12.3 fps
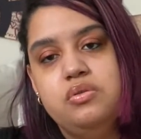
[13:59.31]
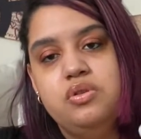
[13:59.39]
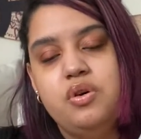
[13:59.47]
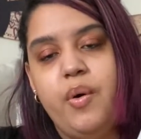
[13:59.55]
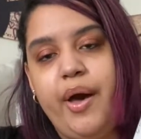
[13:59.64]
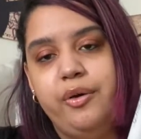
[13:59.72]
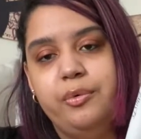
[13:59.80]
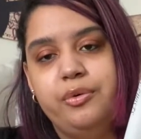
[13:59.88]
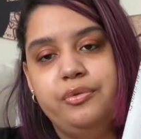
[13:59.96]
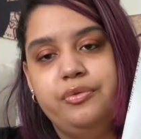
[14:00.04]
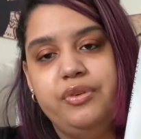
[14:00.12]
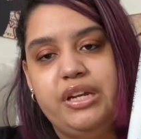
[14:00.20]
So I
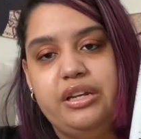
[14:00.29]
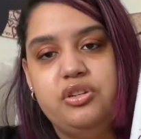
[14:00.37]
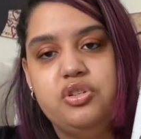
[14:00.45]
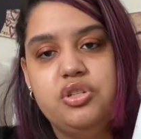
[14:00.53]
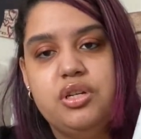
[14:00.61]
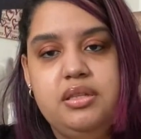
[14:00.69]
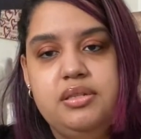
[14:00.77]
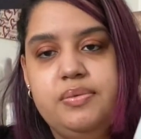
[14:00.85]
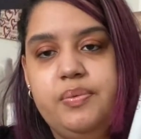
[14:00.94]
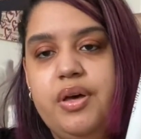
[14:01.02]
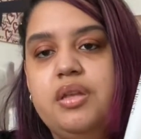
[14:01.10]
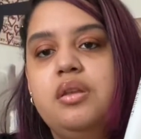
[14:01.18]
will finish this
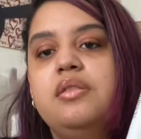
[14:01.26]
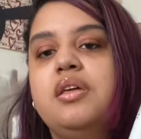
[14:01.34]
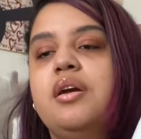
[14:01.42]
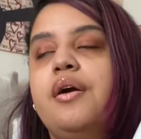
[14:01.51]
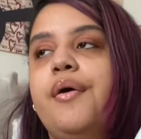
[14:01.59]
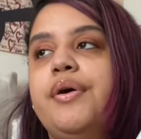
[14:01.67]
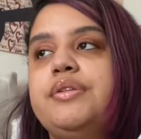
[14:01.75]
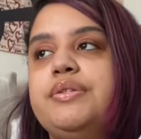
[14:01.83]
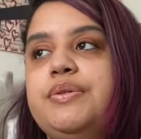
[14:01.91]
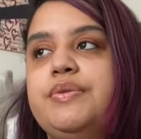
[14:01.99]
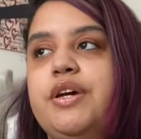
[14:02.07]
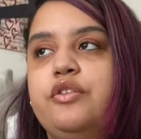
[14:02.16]
one, then go on
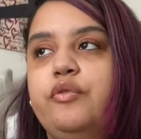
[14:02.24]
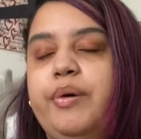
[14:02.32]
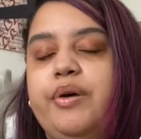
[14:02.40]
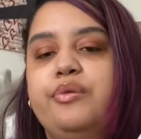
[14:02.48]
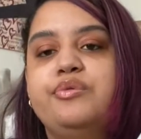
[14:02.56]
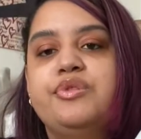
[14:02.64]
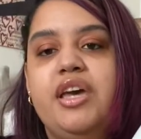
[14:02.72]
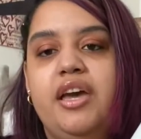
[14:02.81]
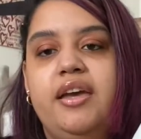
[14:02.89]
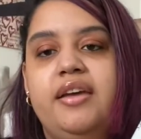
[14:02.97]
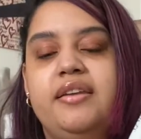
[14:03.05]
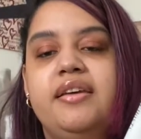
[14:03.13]
Tunnel of Bones
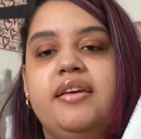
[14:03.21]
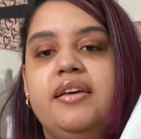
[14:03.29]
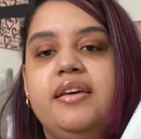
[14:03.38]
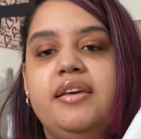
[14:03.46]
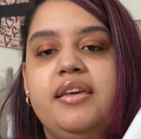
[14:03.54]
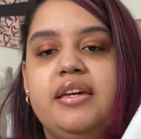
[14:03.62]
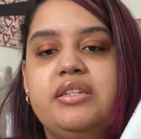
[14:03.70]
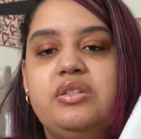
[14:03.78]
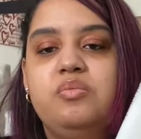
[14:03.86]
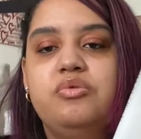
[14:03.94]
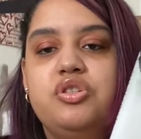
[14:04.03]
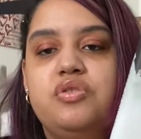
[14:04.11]
and get to
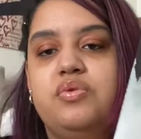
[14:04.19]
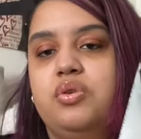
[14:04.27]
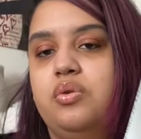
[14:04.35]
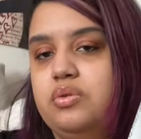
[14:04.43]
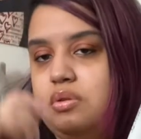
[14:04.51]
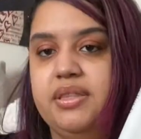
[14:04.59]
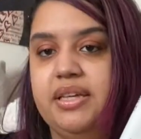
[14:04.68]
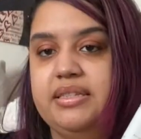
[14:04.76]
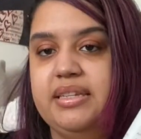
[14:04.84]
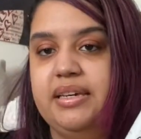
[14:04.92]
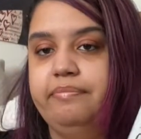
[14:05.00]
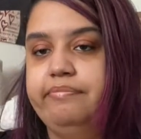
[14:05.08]
Bridge of Souls. That's
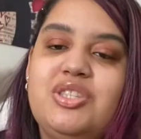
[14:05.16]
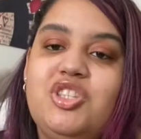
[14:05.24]
it.